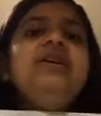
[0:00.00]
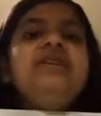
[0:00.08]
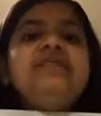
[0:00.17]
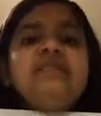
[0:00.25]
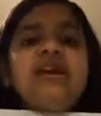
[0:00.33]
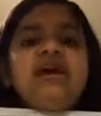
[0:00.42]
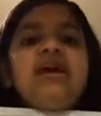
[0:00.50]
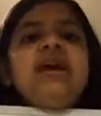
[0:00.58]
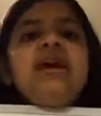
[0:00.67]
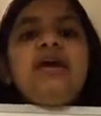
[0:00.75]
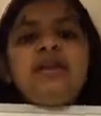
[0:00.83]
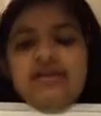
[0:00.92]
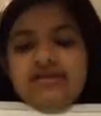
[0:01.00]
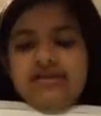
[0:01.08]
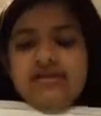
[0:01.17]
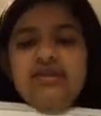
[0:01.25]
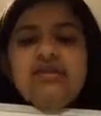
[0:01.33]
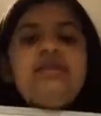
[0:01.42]
Instead, it is
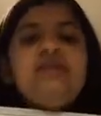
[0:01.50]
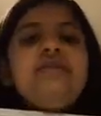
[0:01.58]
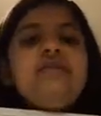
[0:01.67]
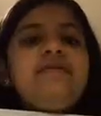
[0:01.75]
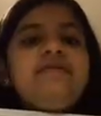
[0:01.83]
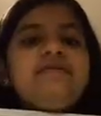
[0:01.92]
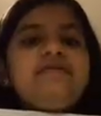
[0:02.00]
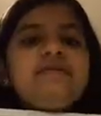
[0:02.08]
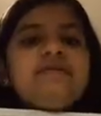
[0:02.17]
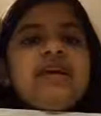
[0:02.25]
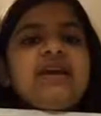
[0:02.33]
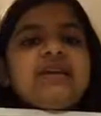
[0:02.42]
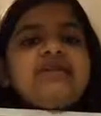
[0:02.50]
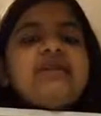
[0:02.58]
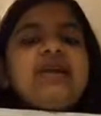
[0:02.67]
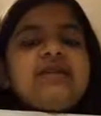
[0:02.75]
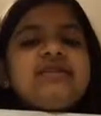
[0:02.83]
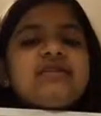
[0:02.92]
in the second to
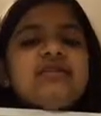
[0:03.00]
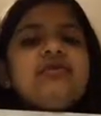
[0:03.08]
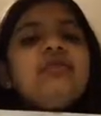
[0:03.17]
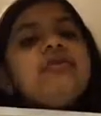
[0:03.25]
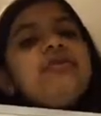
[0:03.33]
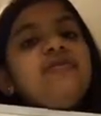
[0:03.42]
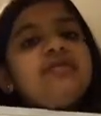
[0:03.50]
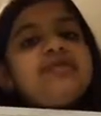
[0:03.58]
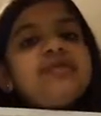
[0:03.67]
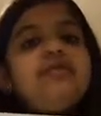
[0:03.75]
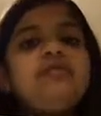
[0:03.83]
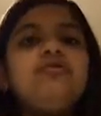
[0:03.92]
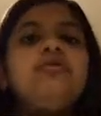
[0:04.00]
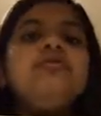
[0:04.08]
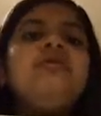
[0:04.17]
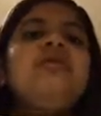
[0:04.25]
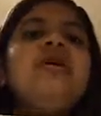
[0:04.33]
last syllable or the first syllable.